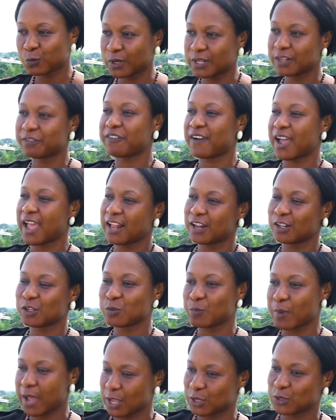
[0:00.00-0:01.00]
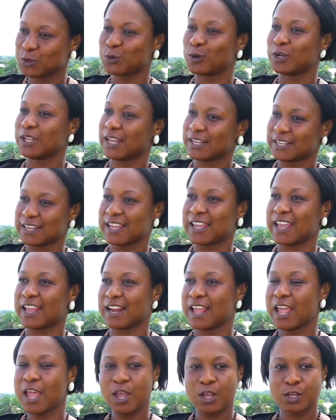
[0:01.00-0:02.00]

with the file to Banjul yet again.